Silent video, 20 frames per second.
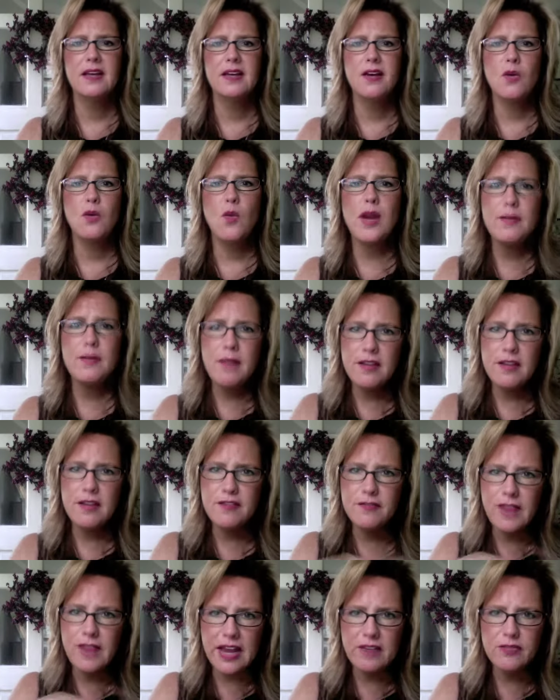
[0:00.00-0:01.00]
One of my
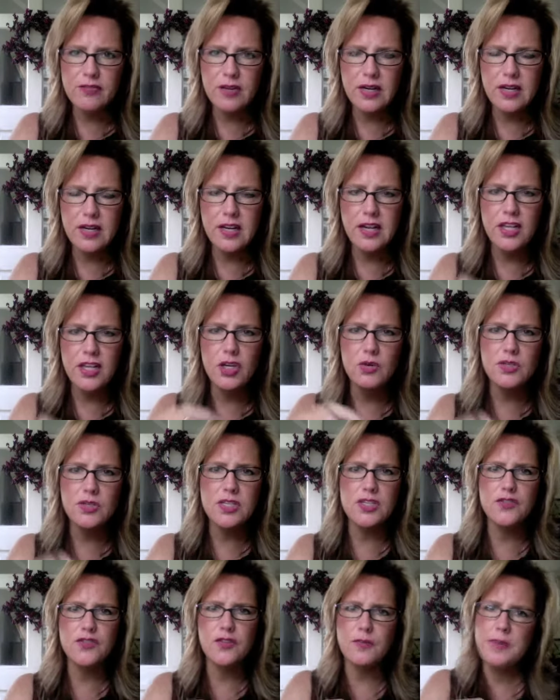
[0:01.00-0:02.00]
favorite
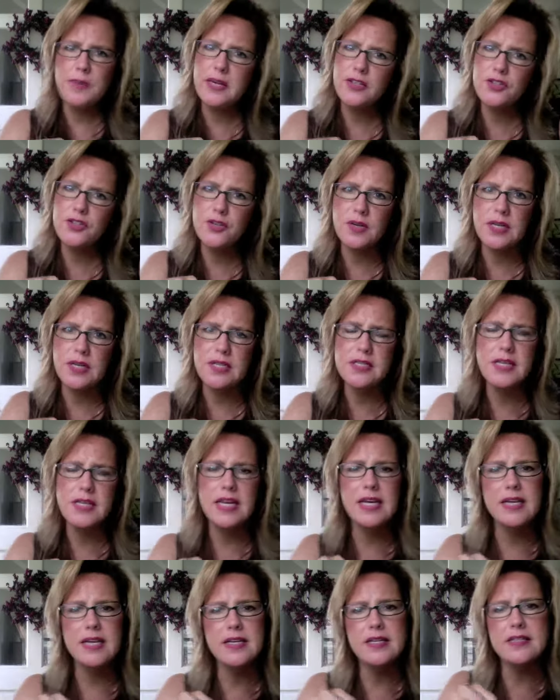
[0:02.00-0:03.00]
uses for Pinterest
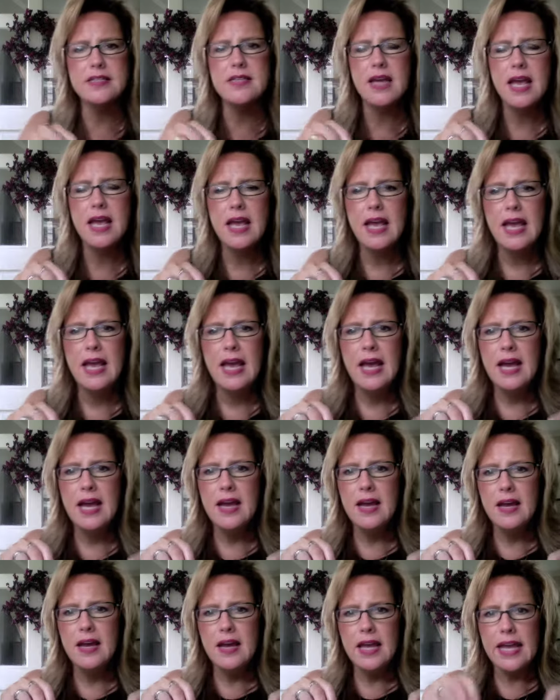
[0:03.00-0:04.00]
is
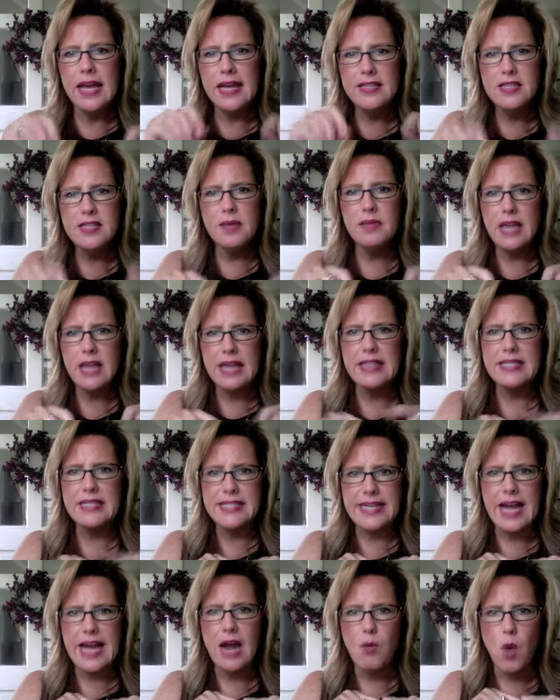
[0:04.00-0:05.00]
like the
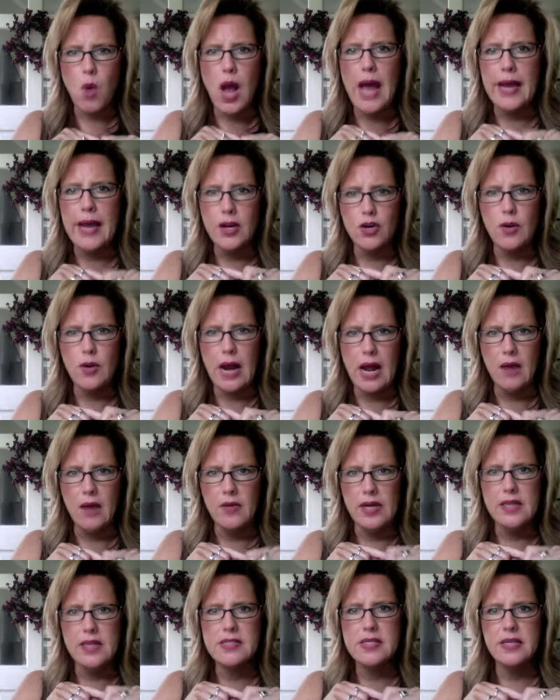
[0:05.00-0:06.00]
DIY crowd.
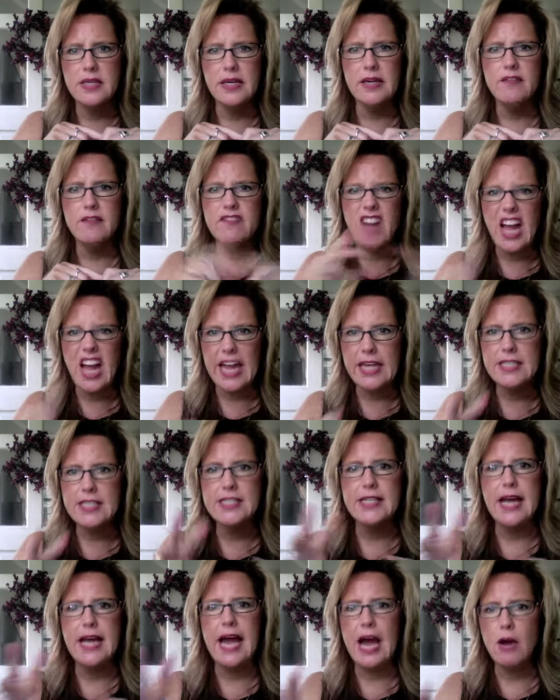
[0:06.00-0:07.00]
It's the advice,
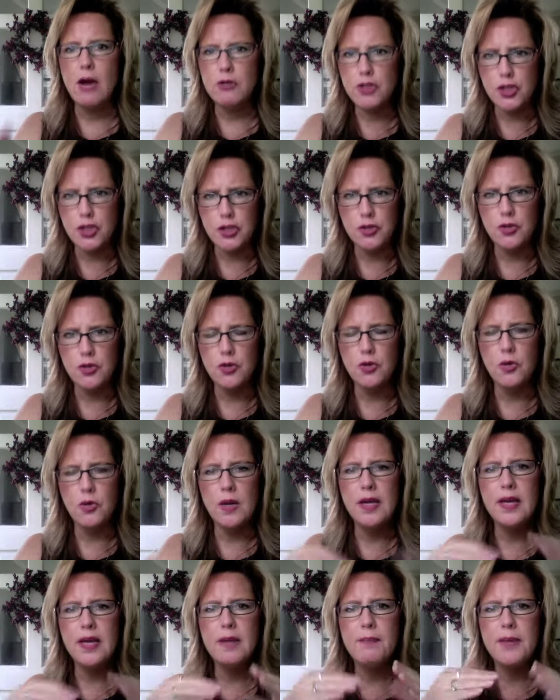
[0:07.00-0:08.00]
the how-to.
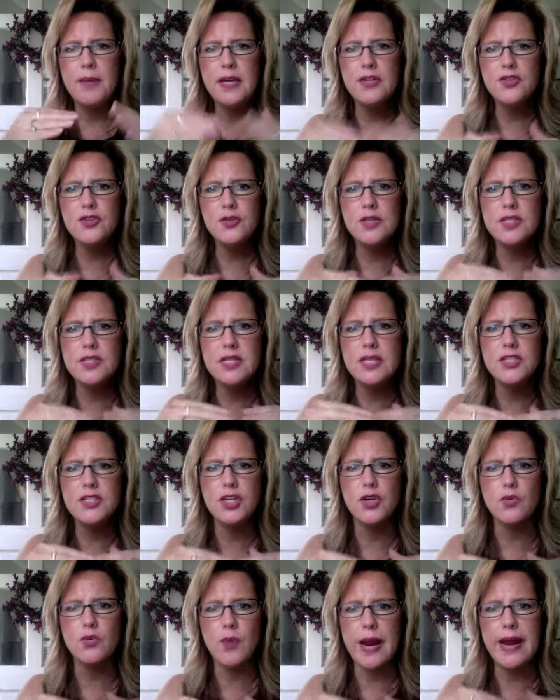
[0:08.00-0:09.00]
Pinterest is a
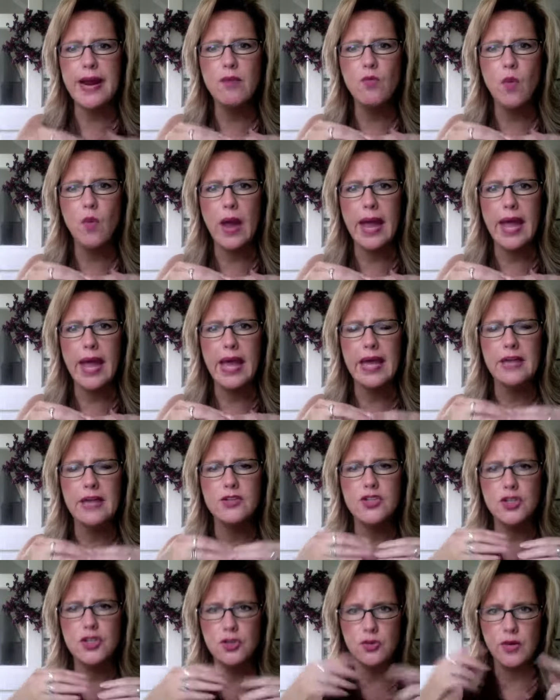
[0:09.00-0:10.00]
great way
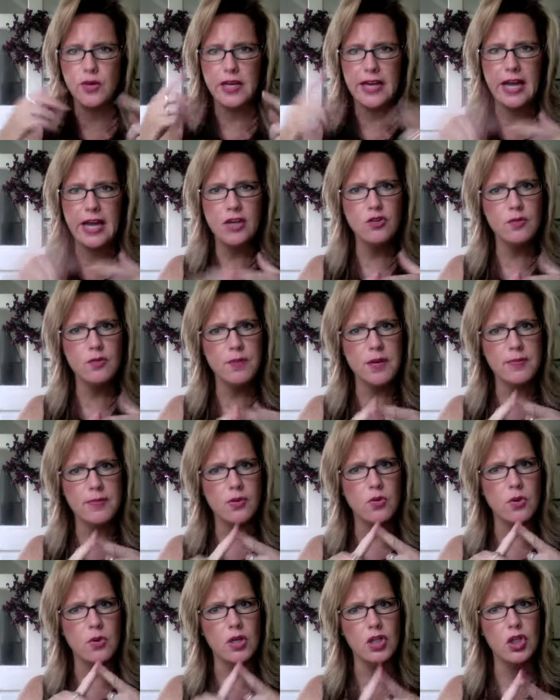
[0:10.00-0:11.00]
to connect with people
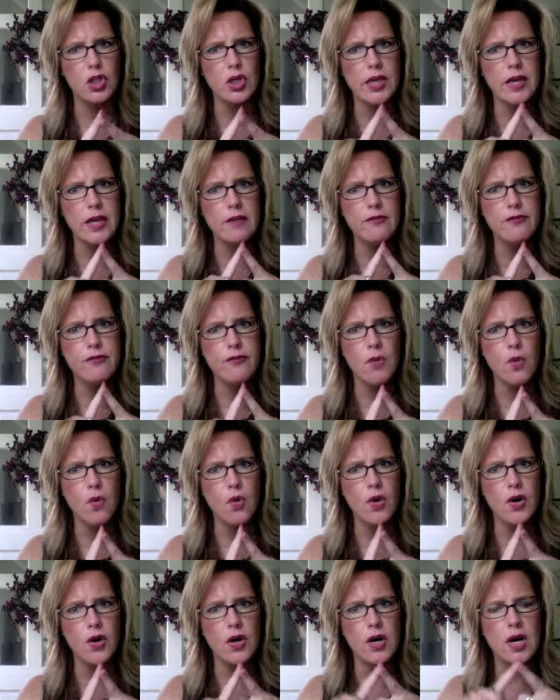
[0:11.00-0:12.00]
who are looking
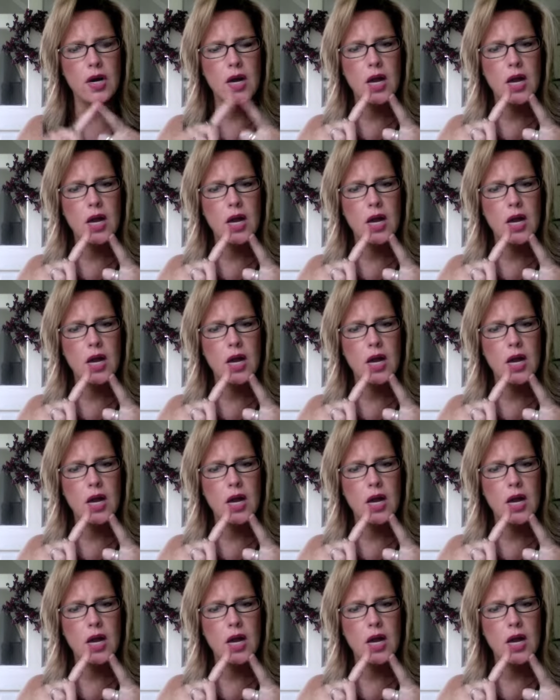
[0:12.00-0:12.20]
for